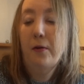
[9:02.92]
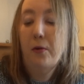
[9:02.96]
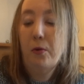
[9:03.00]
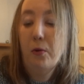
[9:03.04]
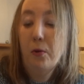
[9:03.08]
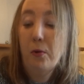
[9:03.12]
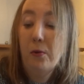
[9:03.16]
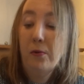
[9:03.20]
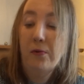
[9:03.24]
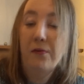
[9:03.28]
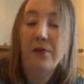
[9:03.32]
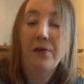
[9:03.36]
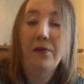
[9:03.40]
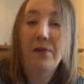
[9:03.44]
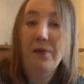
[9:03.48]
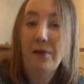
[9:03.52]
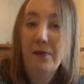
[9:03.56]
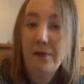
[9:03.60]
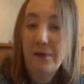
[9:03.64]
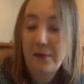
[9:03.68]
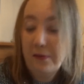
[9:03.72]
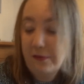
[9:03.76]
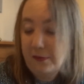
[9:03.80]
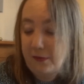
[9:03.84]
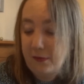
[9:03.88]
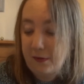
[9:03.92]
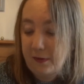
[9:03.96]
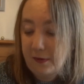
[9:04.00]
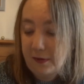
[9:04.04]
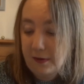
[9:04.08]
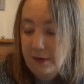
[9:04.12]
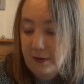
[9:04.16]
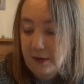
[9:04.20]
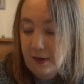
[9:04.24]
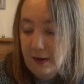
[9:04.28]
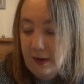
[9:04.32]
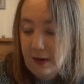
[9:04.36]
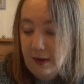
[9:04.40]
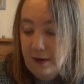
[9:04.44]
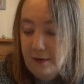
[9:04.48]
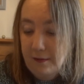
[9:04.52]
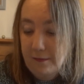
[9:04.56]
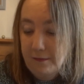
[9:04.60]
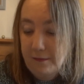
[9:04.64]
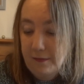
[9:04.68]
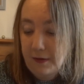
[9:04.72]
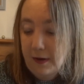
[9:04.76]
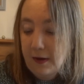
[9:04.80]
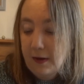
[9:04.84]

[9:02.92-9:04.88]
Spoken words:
Gordon's have